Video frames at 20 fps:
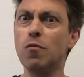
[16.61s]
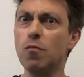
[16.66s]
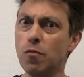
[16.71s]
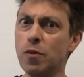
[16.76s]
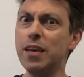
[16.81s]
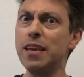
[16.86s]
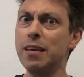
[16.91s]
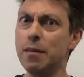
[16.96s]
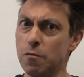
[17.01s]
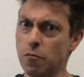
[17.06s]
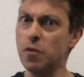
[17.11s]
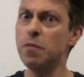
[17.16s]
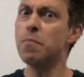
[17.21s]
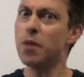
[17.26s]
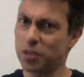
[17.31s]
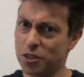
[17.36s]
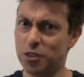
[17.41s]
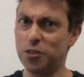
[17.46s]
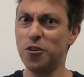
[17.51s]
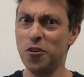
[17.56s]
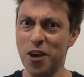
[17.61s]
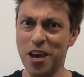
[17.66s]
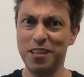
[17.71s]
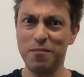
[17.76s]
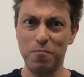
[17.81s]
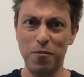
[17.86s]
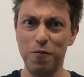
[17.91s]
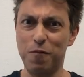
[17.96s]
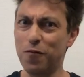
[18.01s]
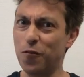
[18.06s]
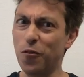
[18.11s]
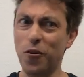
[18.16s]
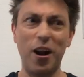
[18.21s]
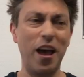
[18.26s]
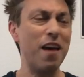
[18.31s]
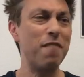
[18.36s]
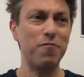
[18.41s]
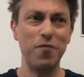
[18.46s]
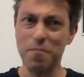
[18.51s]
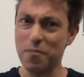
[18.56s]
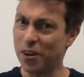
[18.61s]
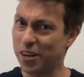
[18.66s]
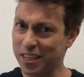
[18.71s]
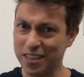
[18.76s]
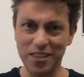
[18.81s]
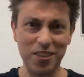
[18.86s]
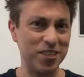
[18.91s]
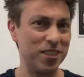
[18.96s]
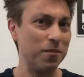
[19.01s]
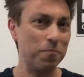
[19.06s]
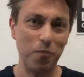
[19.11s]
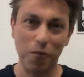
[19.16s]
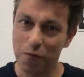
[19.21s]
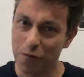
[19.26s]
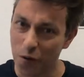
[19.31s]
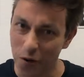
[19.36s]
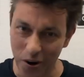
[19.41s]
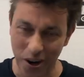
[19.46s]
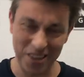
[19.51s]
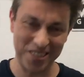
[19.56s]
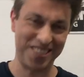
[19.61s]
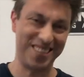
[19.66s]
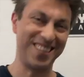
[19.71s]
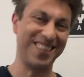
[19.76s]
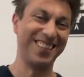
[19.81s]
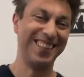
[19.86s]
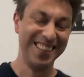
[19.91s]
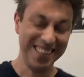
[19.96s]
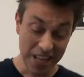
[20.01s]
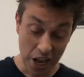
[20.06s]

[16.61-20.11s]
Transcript: we, we must do it before everybody does it before us.